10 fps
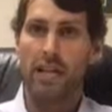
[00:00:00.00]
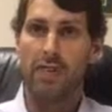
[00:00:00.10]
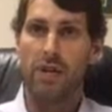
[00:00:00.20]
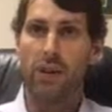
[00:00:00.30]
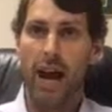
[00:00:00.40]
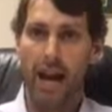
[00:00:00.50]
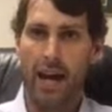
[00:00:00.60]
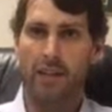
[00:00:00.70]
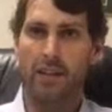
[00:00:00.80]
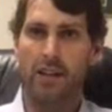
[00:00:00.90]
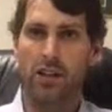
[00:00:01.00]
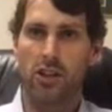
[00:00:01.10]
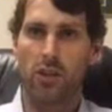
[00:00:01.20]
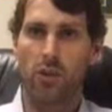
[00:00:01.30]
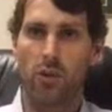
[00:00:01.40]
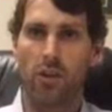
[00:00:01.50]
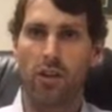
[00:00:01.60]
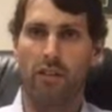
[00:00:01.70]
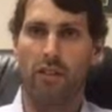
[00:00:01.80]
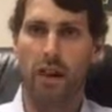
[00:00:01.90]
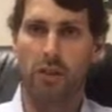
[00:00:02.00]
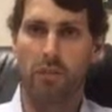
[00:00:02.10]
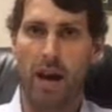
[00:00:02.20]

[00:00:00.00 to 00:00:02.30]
if you have an acute or a fresh